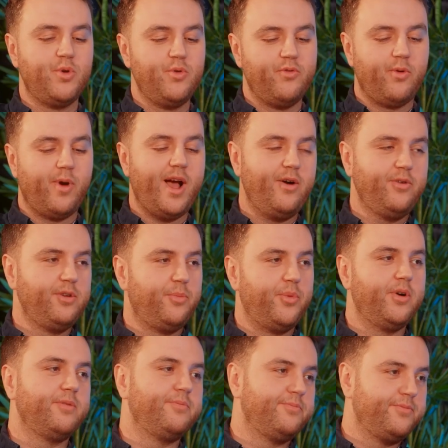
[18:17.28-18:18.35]
move around,
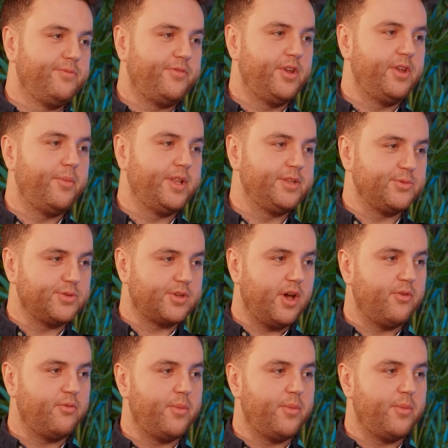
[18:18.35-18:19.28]
but fundamentals kind